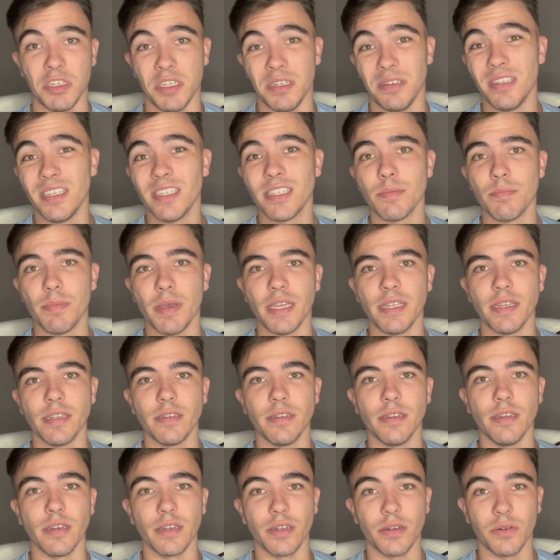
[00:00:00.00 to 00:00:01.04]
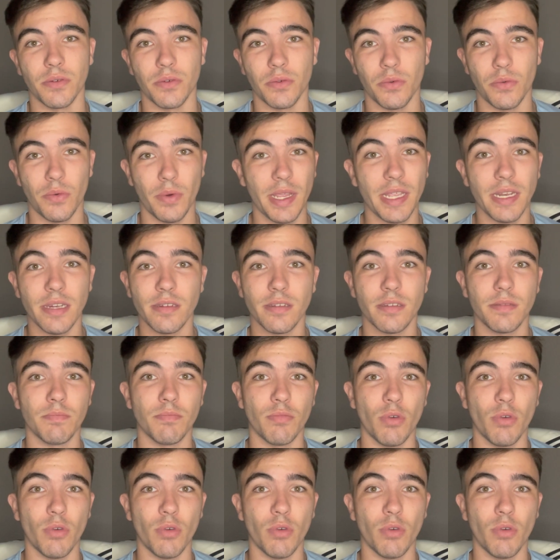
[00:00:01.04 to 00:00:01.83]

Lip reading: anticipated a great